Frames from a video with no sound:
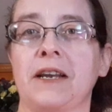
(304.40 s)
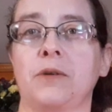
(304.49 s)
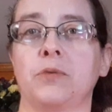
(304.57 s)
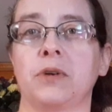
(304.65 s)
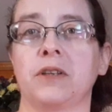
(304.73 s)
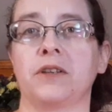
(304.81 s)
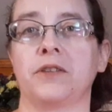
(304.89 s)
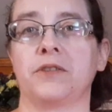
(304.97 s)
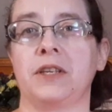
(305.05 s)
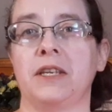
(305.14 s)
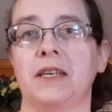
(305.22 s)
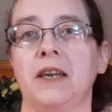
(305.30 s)
out what
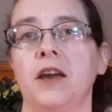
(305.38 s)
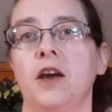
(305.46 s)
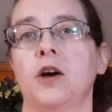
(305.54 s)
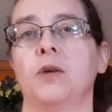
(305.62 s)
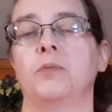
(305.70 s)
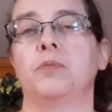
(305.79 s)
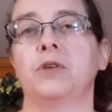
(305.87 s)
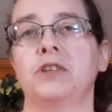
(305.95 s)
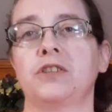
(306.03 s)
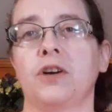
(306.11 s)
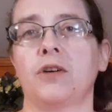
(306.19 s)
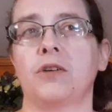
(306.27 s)
the
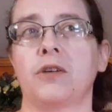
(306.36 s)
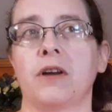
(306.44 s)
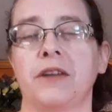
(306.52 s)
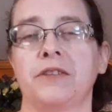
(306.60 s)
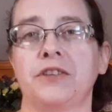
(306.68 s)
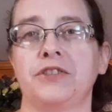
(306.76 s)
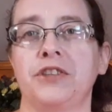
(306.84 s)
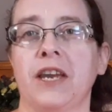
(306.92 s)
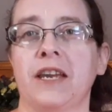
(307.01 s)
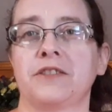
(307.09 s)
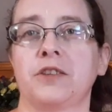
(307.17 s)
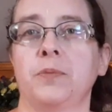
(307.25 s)
Books are, I think she
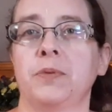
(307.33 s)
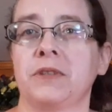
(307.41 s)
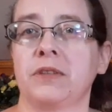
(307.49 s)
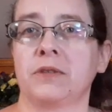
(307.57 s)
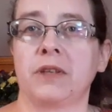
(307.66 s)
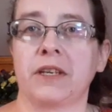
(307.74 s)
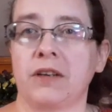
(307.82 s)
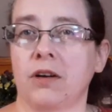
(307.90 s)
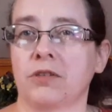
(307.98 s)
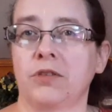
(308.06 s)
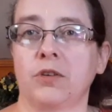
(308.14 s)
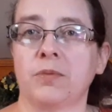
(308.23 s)
has up until like
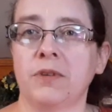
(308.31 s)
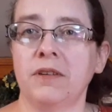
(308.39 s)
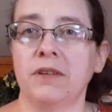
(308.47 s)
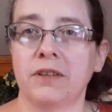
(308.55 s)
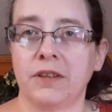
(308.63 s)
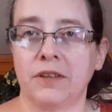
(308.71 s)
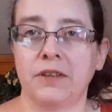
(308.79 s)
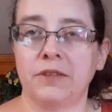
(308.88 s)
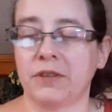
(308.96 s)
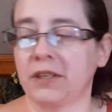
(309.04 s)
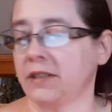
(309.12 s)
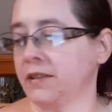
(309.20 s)
October.
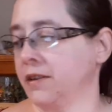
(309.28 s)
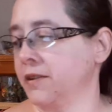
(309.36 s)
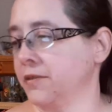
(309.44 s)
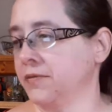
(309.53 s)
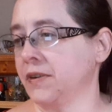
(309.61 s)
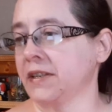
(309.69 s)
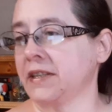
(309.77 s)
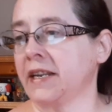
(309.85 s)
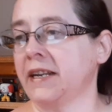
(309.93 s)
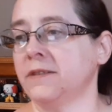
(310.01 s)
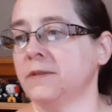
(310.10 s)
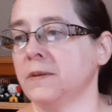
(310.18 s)
You can find
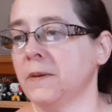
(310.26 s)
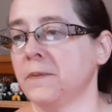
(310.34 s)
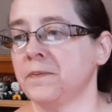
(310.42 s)
that out.